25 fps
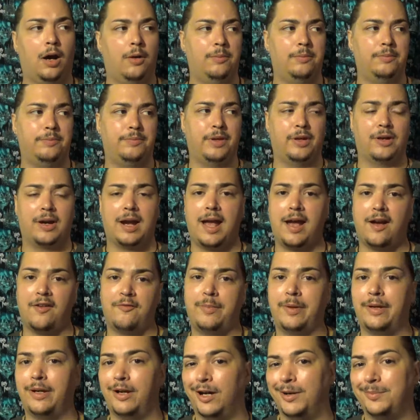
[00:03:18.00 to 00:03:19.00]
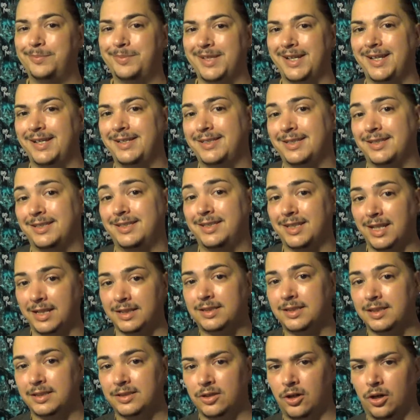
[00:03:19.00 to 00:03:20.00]
There have been updates
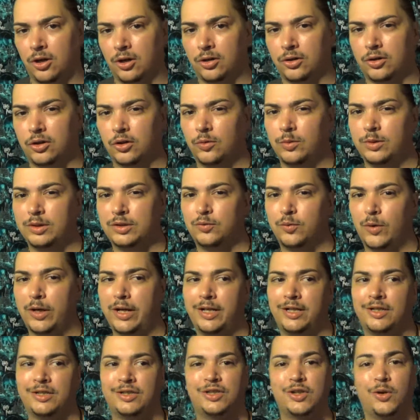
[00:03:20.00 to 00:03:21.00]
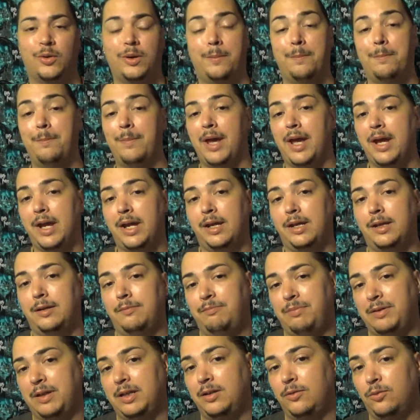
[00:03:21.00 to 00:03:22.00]
since this article was written, so it may
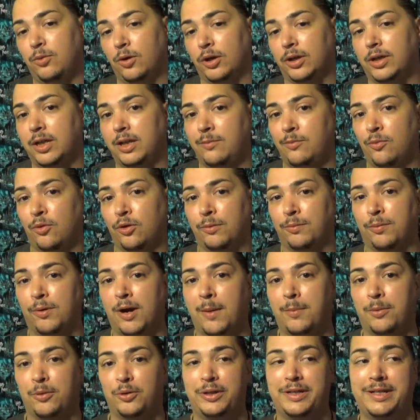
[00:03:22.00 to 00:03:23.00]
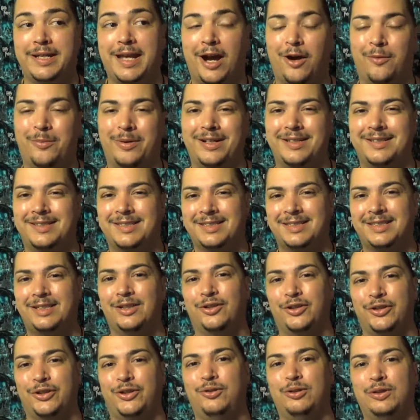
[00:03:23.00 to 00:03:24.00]
be working more properly now, but it's
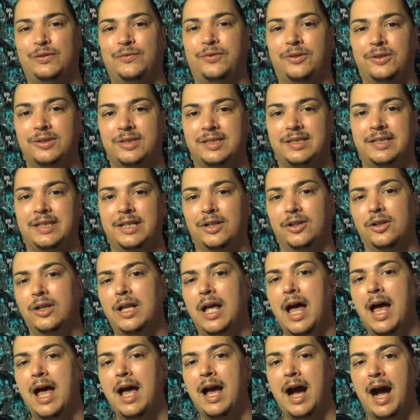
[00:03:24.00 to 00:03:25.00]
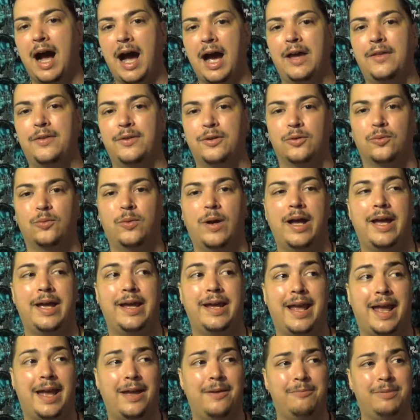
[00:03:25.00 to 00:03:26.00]
still a useful skill either
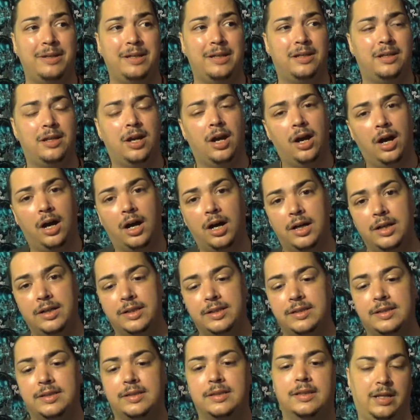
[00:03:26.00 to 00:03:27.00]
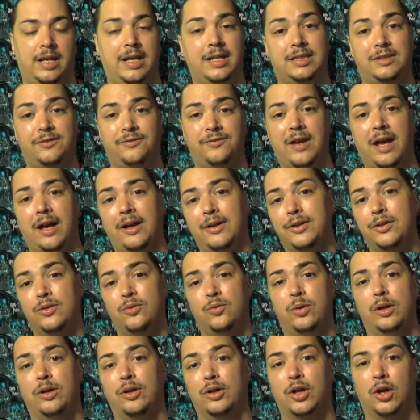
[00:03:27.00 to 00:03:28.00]
way because its value
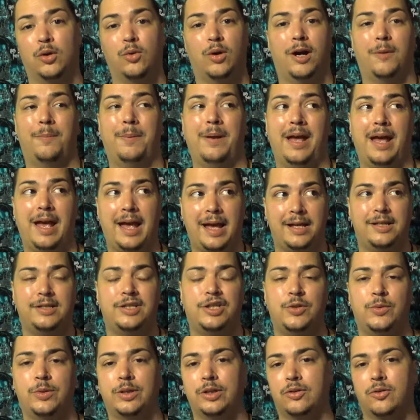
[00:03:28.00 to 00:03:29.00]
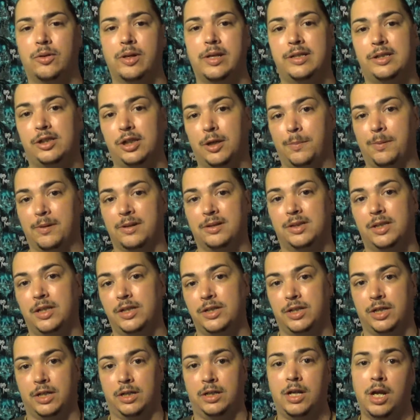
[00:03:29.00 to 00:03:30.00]
will go up as you increase your
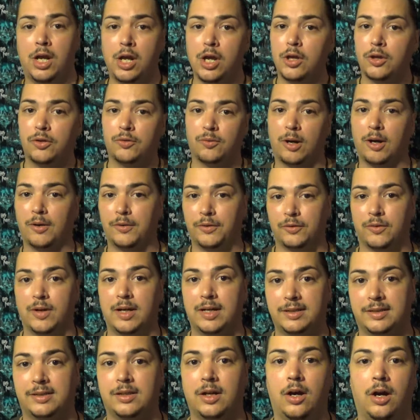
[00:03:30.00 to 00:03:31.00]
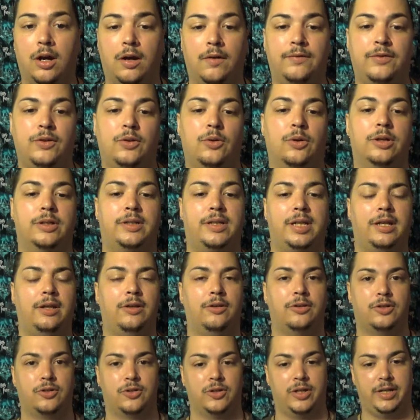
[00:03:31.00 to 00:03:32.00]
precision throughout the rest of your
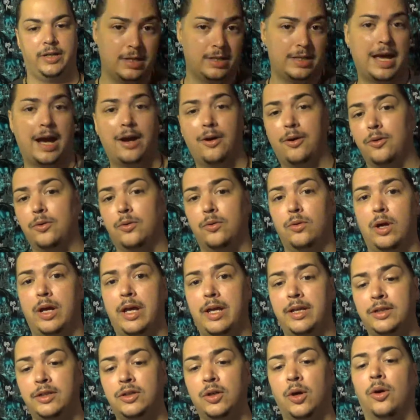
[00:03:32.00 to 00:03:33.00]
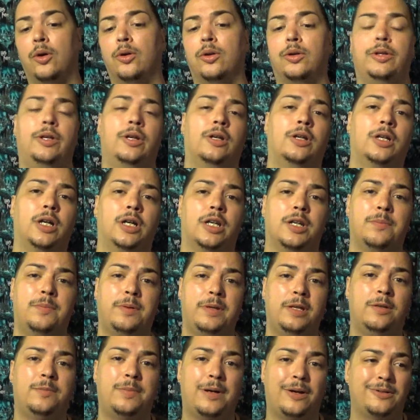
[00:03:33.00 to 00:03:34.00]
tier tree. Now, in total, you're going to
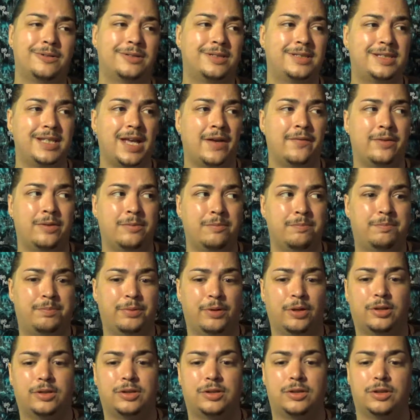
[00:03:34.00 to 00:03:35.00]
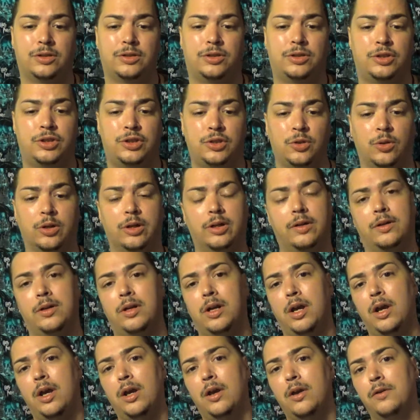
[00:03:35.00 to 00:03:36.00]
be about 7 books short
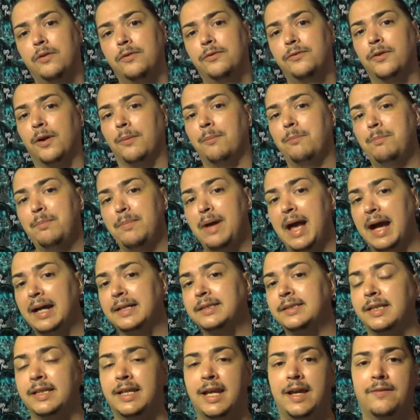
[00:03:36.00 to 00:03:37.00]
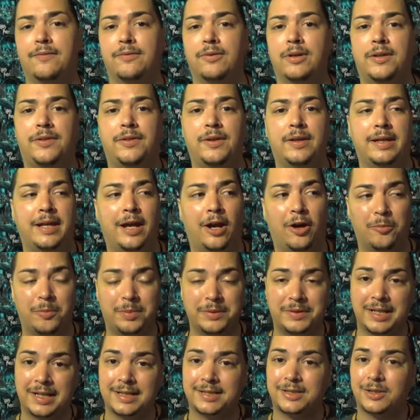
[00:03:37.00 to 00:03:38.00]
from maxing everything out,
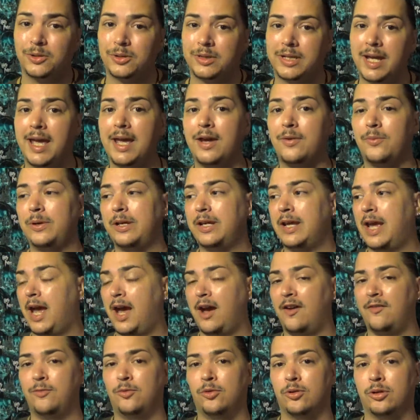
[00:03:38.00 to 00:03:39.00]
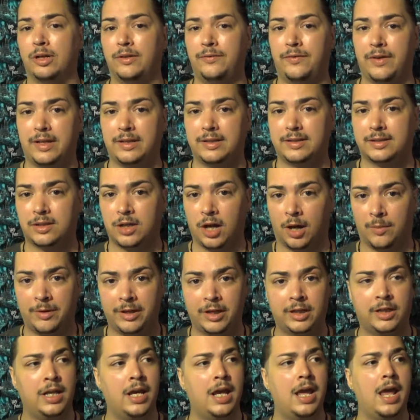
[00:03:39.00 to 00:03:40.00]
but that's okay. We have more events
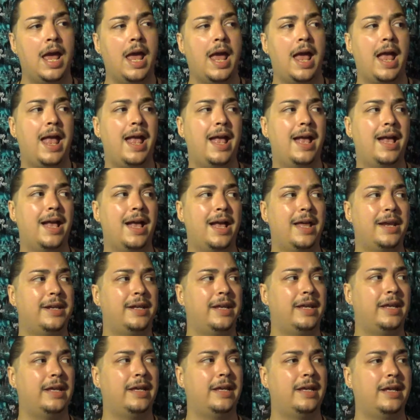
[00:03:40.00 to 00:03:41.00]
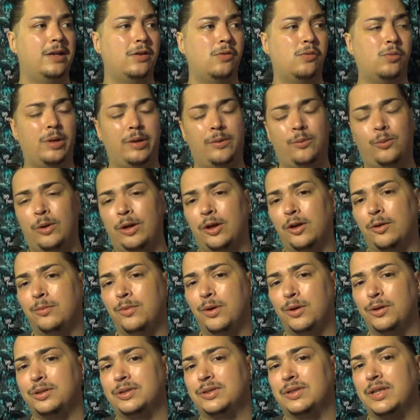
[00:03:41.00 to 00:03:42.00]
coming, and we will
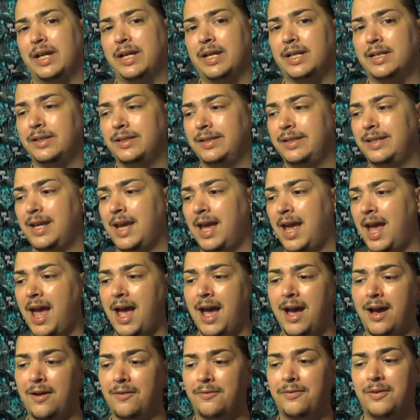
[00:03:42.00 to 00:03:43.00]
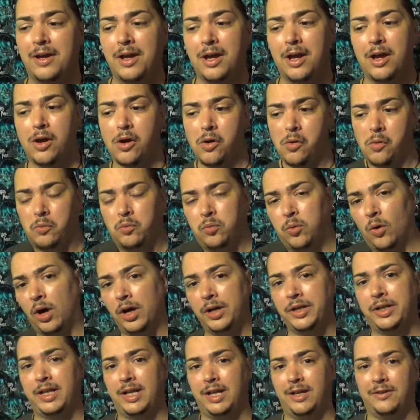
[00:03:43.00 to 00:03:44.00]
most likely have
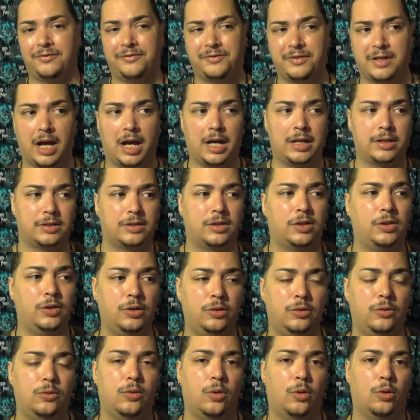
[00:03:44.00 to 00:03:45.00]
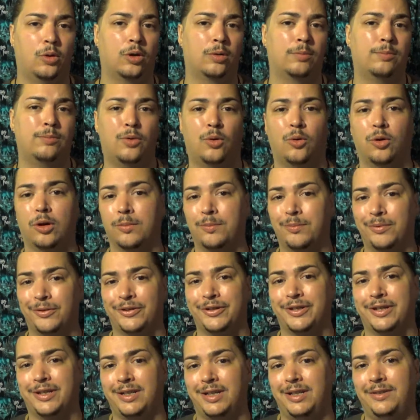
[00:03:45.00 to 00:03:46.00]
1, if not 2 or more
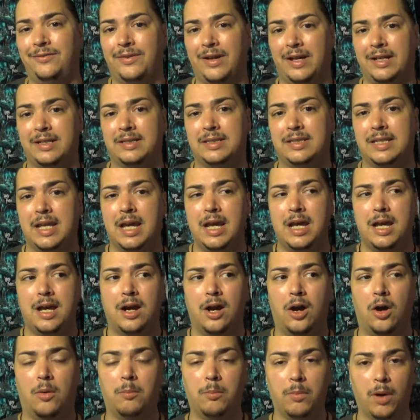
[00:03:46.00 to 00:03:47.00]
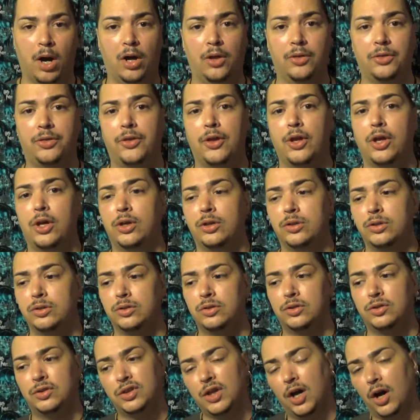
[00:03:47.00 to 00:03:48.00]
brilliant events a month.
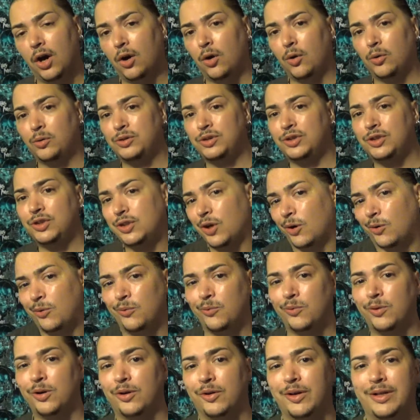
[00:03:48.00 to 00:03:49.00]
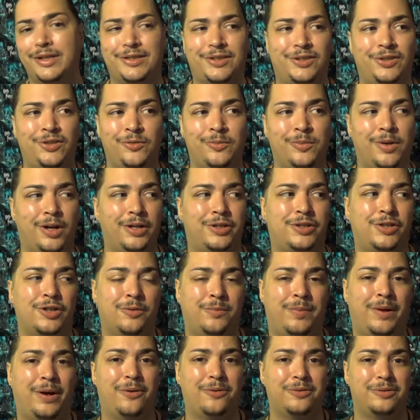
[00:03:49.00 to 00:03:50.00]
So don't worry too much
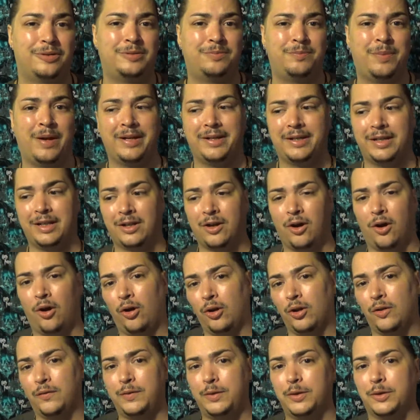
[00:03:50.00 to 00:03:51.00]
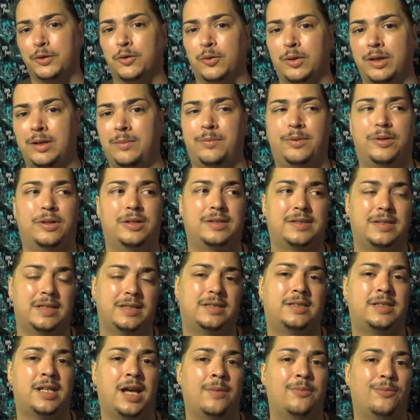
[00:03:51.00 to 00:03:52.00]
about spending all of your green books
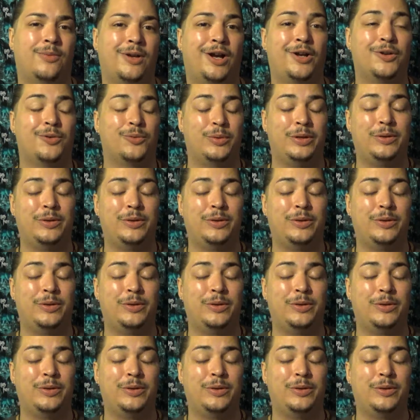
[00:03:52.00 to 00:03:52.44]
this time around. We